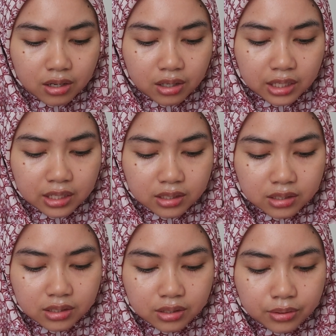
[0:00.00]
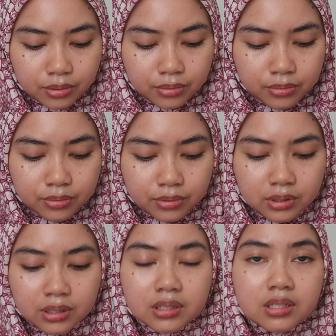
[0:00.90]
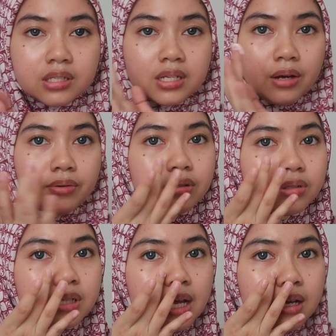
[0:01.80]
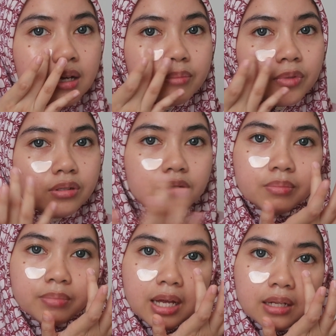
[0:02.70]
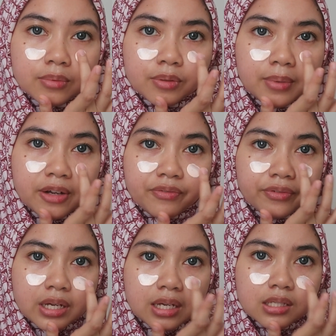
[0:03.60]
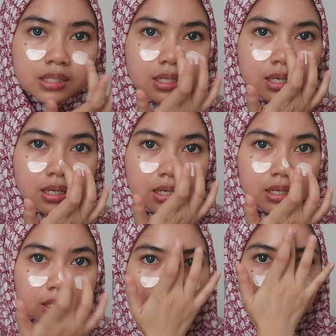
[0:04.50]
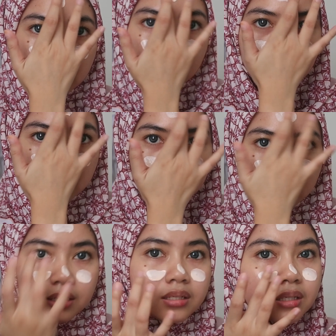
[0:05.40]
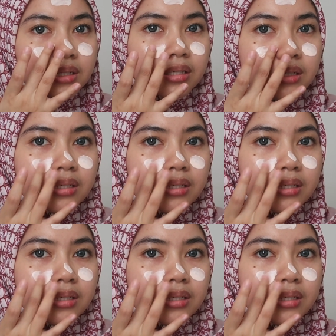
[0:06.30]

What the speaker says: Okay, so this is how it looks like. I'm going to apply them on my face like this.